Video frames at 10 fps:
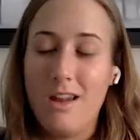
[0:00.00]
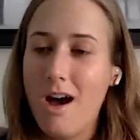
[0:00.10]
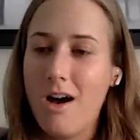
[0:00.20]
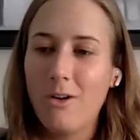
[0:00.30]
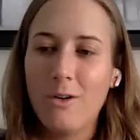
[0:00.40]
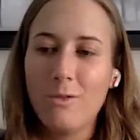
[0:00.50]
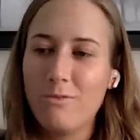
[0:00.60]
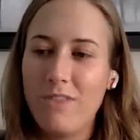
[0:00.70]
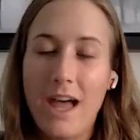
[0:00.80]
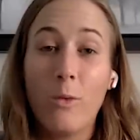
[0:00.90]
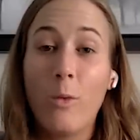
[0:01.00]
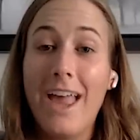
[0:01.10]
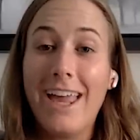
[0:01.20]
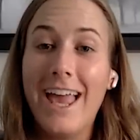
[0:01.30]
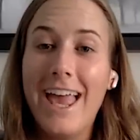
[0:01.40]
you know, that
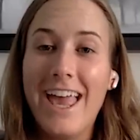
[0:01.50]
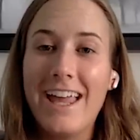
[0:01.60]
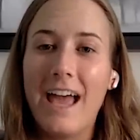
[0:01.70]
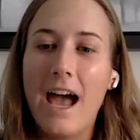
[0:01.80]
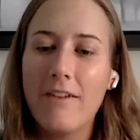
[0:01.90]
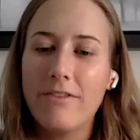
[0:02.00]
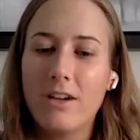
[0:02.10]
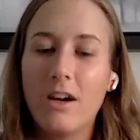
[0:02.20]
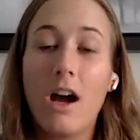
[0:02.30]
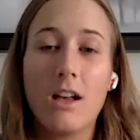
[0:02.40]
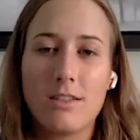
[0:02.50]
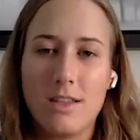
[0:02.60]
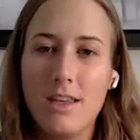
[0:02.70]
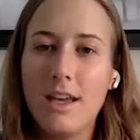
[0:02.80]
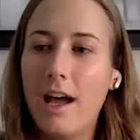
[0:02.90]
way. And after
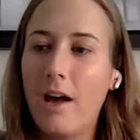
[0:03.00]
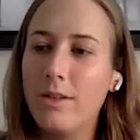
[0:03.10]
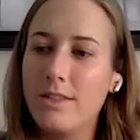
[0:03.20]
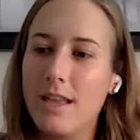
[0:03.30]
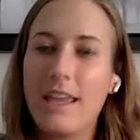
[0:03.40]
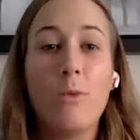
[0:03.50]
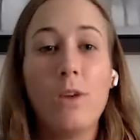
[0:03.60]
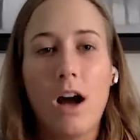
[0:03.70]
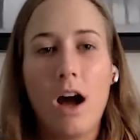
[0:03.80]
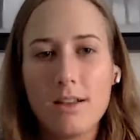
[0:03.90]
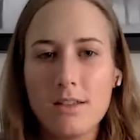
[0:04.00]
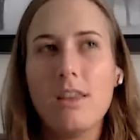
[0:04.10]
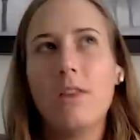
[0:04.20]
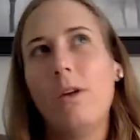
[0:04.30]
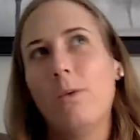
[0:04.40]
Aussie, I was like, Aussie,
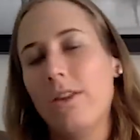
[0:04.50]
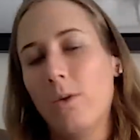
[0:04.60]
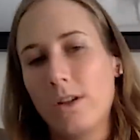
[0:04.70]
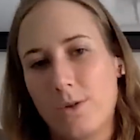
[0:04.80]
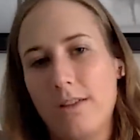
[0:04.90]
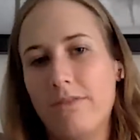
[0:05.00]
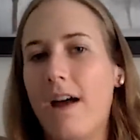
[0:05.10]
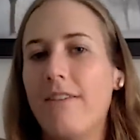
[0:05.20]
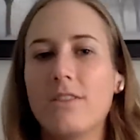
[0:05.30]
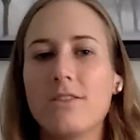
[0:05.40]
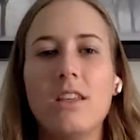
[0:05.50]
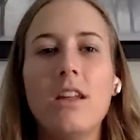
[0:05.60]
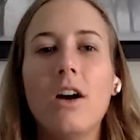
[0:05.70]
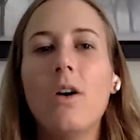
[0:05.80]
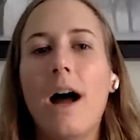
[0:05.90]
and then we won the 125. I was like, you
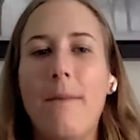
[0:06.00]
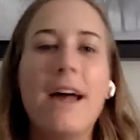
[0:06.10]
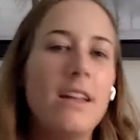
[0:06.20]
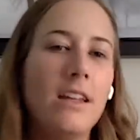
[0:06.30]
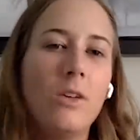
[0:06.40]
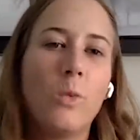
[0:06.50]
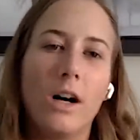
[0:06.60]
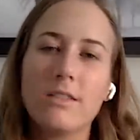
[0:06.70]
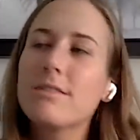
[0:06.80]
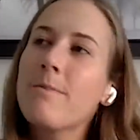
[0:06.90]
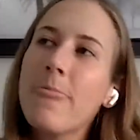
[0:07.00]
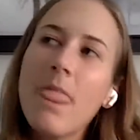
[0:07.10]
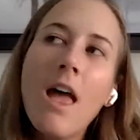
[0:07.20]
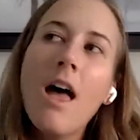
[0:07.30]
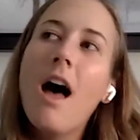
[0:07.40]
know, I'm at Indian Wells.
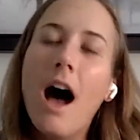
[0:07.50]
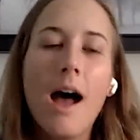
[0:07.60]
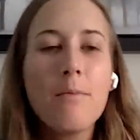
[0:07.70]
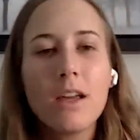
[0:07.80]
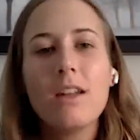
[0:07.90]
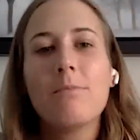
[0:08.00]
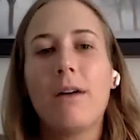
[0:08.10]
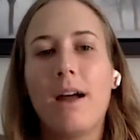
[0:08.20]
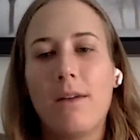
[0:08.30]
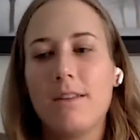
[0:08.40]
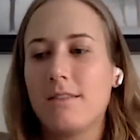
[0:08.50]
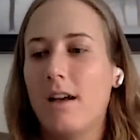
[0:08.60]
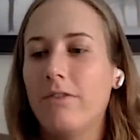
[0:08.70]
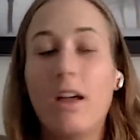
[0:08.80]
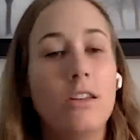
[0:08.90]
I'm going to buy
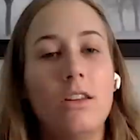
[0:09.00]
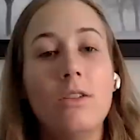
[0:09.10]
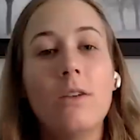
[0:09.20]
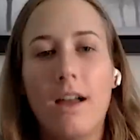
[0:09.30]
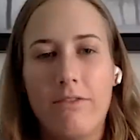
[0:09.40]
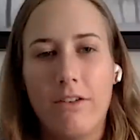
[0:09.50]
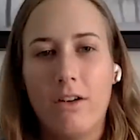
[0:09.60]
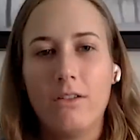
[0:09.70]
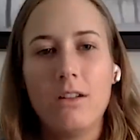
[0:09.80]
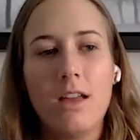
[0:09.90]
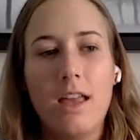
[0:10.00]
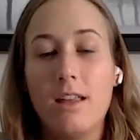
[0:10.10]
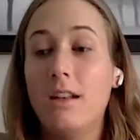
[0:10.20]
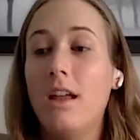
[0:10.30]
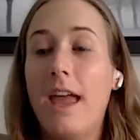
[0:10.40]
myself a new iPhone
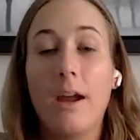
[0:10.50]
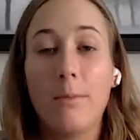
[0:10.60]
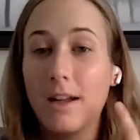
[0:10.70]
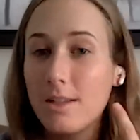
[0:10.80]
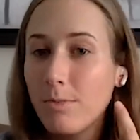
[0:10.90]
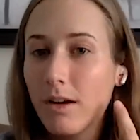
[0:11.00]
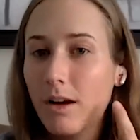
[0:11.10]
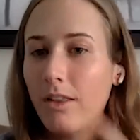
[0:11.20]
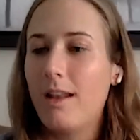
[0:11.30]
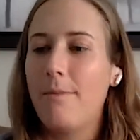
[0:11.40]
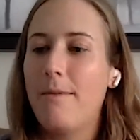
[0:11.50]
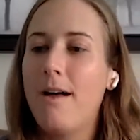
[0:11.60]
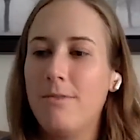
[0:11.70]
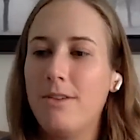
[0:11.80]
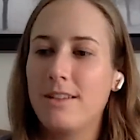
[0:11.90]
and AirPods Pro that I'm,
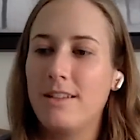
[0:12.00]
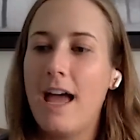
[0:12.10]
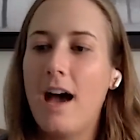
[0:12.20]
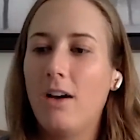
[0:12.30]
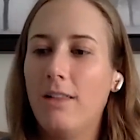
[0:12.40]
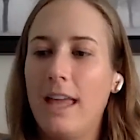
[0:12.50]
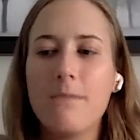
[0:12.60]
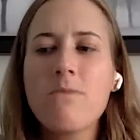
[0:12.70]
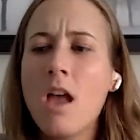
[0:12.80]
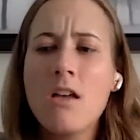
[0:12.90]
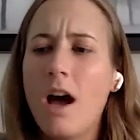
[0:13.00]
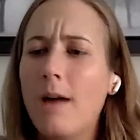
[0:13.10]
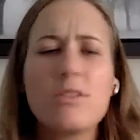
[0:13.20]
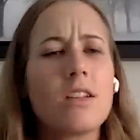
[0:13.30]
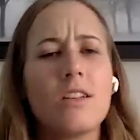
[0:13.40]
I'm using now. Like,
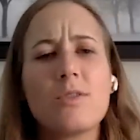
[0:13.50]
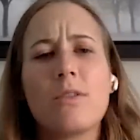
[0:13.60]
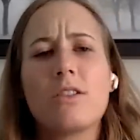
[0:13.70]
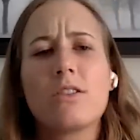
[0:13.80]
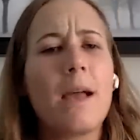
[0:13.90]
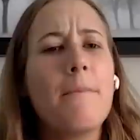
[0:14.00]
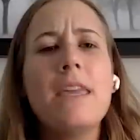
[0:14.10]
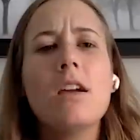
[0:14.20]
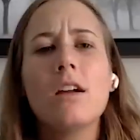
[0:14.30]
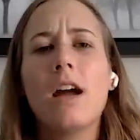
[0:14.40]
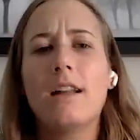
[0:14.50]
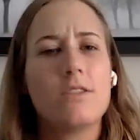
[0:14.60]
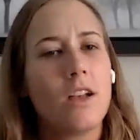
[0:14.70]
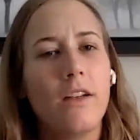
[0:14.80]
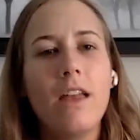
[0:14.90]
I'm just going to splurge. Like, I'm here. I
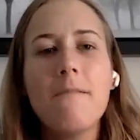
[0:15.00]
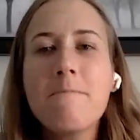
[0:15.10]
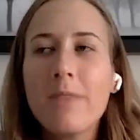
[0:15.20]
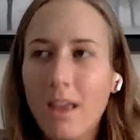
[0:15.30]
deserve it.